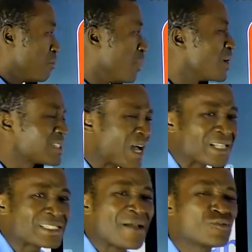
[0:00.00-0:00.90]
But
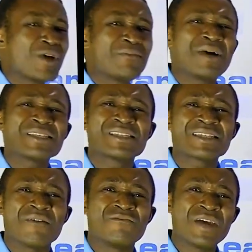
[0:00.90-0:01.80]
at times, when masses
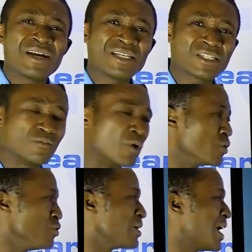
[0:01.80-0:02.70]
are very
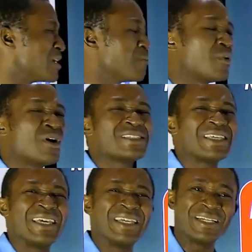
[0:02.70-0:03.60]
small, you can
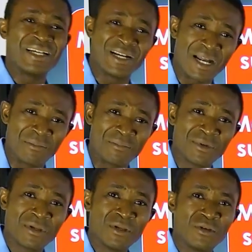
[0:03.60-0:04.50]
report in gram.
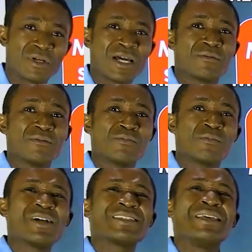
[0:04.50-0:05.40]
You can
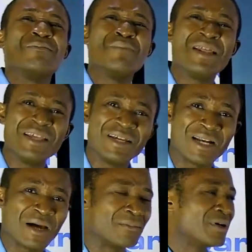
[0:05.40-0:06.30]
report in
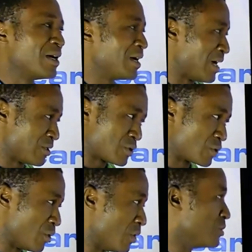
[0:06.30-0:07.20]
milligram, and
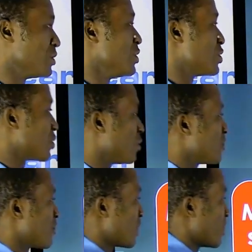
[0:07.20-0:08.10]
so on.
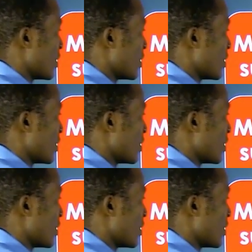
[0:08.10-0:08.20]
So